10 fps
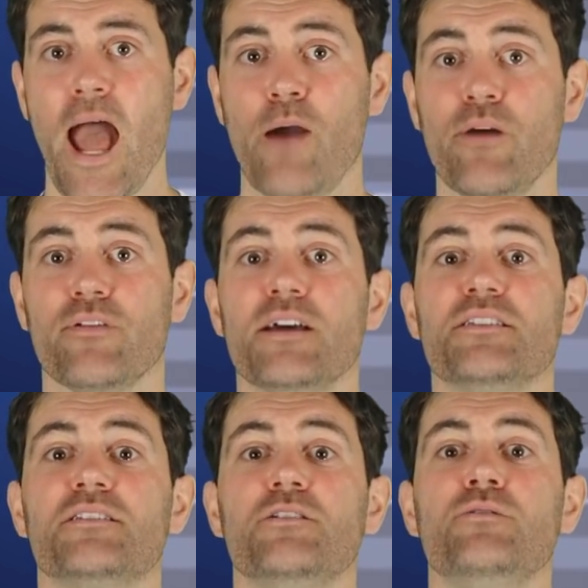However,
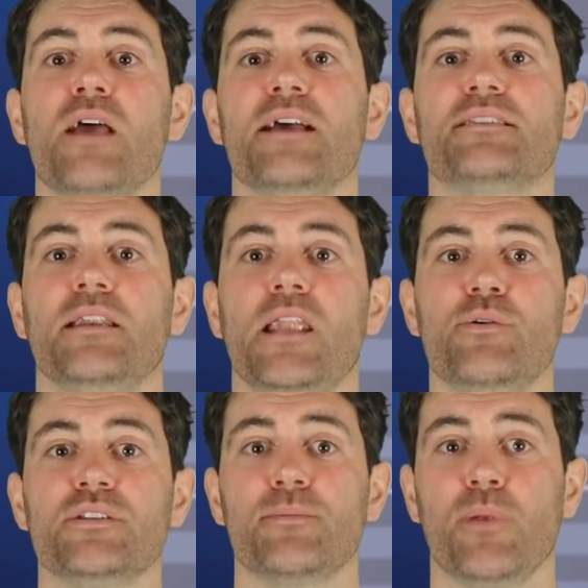as soon as the
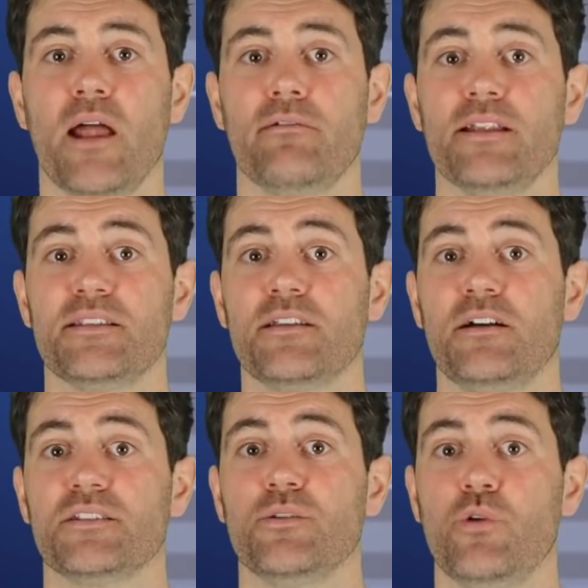lower supply rate
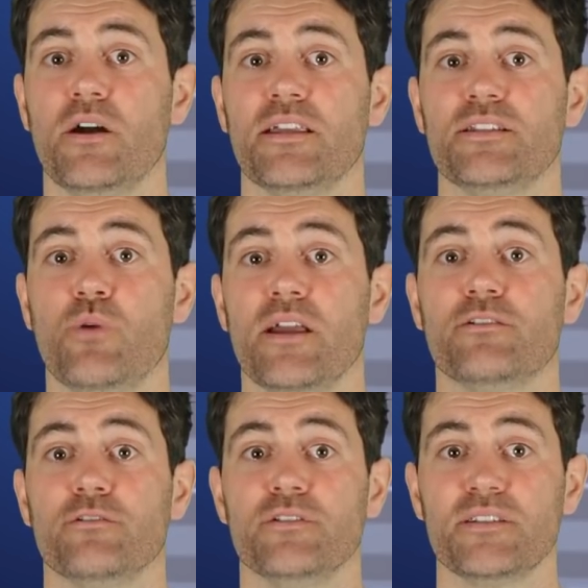starts to work its way
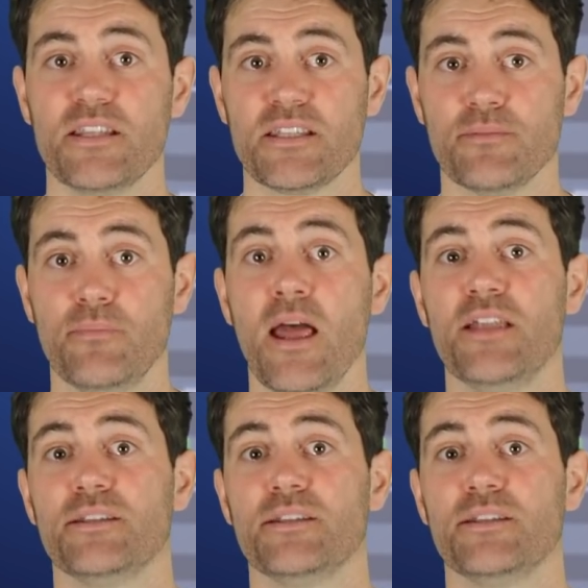through the system,